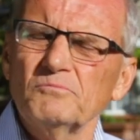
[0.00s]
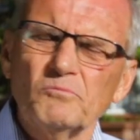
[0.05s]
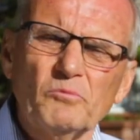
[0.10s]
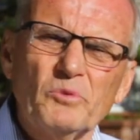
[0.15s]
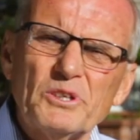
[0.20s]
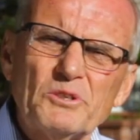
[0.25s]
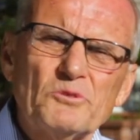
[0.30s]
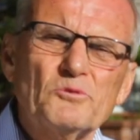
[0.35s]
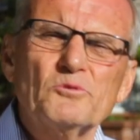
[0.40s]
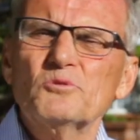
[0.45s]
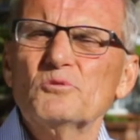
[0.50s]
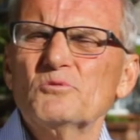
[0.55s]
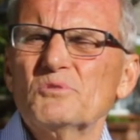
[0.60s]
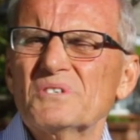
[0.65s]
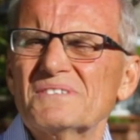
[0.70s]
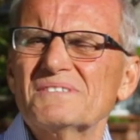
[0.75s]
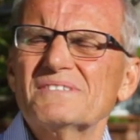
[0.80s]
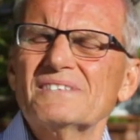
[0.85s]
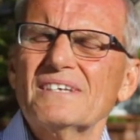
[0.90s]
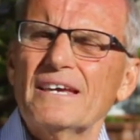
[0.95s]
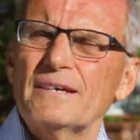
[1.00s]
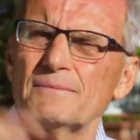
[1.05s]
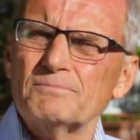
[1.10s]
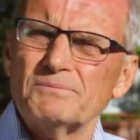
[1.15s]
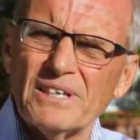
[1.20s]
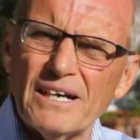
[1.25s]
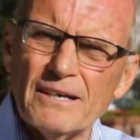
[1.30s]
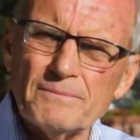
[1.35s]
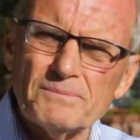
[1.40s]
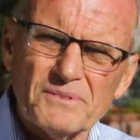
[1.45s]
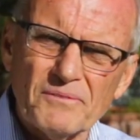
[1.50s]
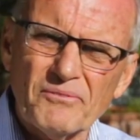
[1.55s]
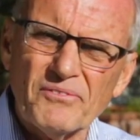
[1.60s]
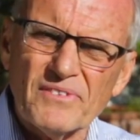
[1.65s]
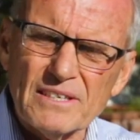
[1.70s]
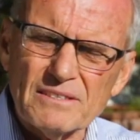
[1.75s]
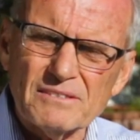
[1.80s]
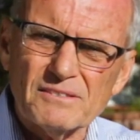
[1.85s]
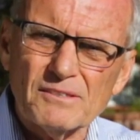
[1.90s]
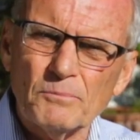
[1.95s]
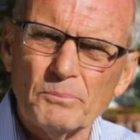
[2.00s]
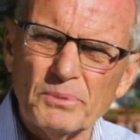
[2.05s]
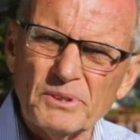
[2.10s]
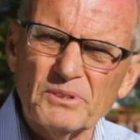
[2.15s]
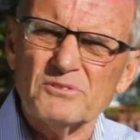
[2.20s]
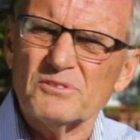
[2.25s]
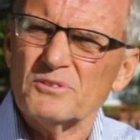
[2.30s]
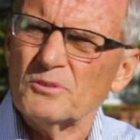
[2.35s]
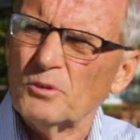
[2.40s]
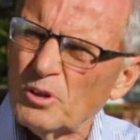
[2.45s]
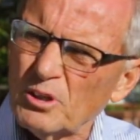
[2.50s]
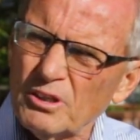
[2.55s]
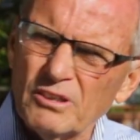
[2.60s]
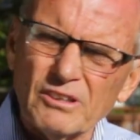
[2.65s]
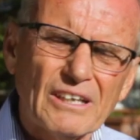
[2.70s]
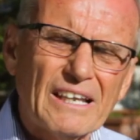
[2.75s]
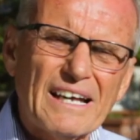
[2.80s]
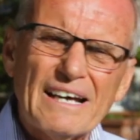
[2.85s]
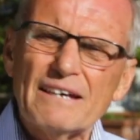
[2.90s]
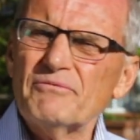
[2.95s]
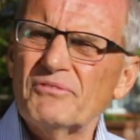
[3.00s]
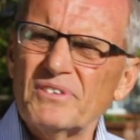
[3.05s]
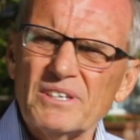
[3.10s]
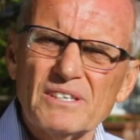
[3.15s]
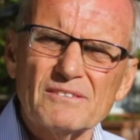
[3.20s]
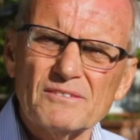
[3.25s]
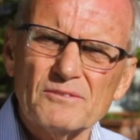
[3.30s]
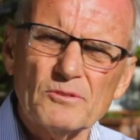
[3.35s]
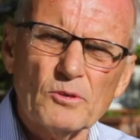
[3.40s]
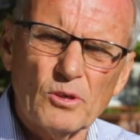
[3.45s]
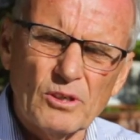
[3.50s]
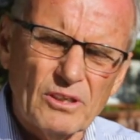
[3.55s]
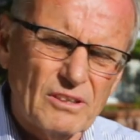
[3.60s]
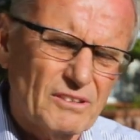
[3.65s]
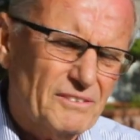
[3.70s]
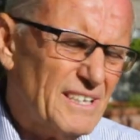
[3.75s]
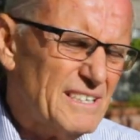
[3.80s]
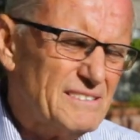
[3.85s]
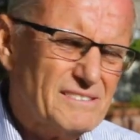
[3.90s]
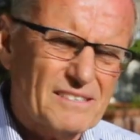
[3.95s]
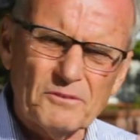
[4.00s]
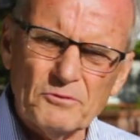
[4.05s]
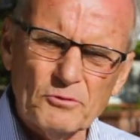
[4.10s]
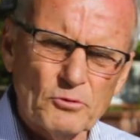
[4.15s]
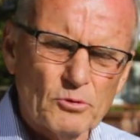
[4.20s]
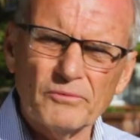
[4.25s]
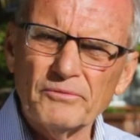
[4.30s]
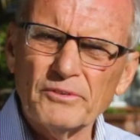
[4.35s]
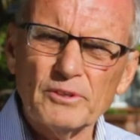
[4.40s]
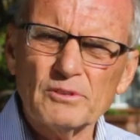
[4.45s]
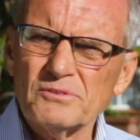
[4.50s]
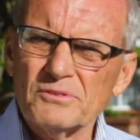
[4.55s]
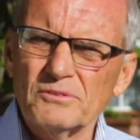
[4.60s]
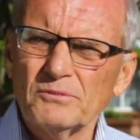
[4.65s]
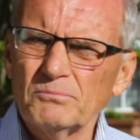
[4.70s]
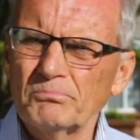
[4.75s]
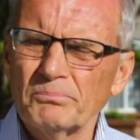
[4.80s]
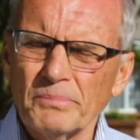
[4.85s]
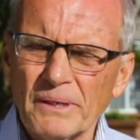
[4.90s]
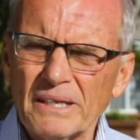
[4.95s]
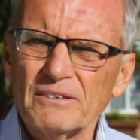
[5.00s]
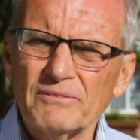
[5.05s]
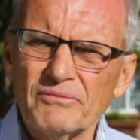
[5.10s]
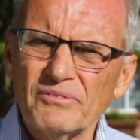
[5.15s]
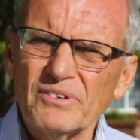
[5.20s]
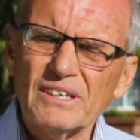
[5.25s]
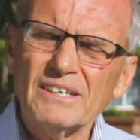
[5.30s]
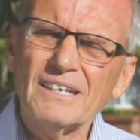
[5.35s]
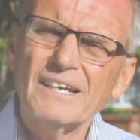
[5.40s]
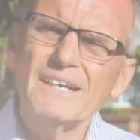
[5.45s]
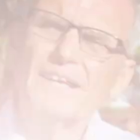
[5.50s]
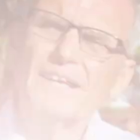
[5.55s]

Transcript: We do the same types of things to build soil, life in the soil. That's a universal benefit.